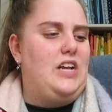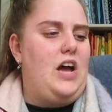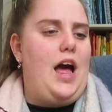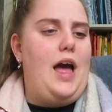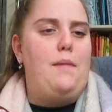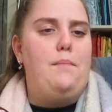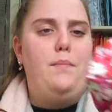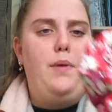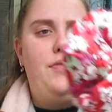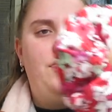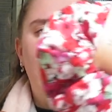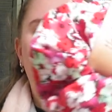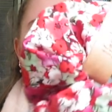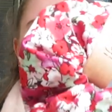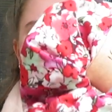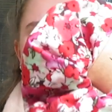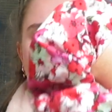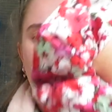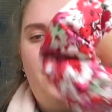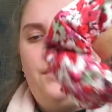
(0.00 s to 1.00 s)
time, but this
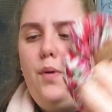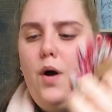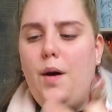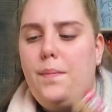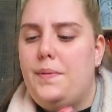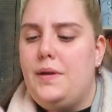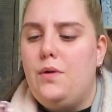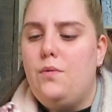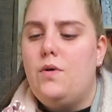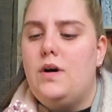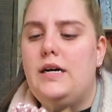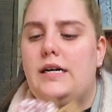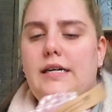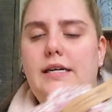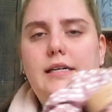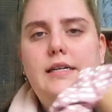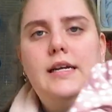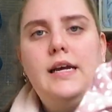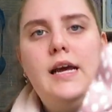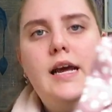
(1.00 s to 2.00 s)
is like a poppy
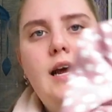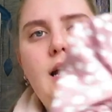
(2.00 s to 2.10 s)
one.